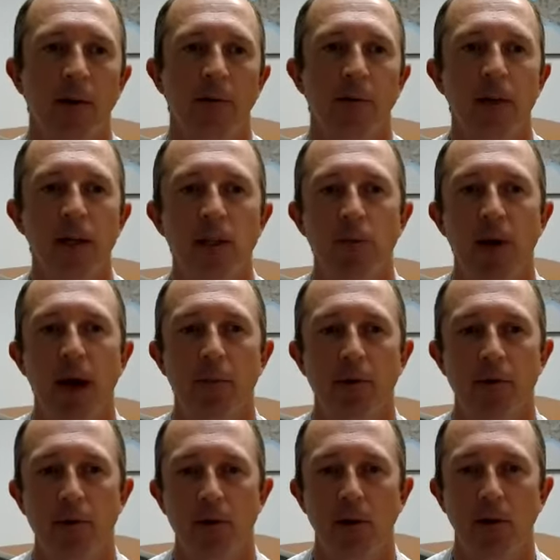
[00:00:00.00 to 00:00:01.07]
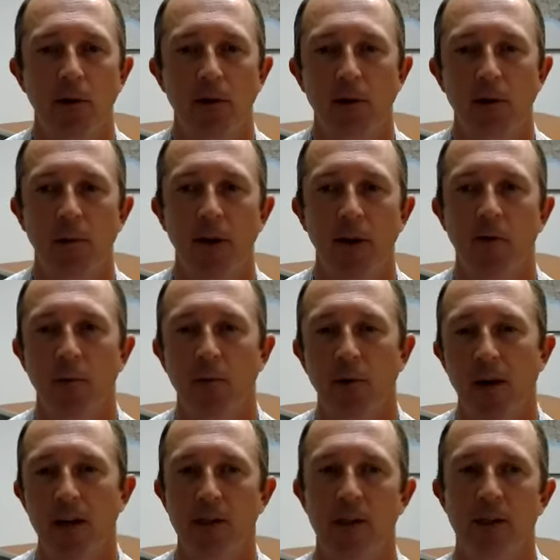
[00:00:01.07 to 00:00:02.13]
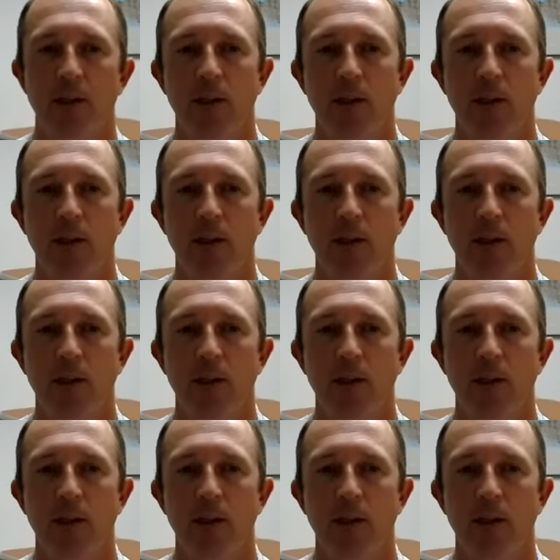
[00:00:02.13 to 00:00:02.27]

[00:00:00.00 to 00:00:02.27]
These maps are all, we have a process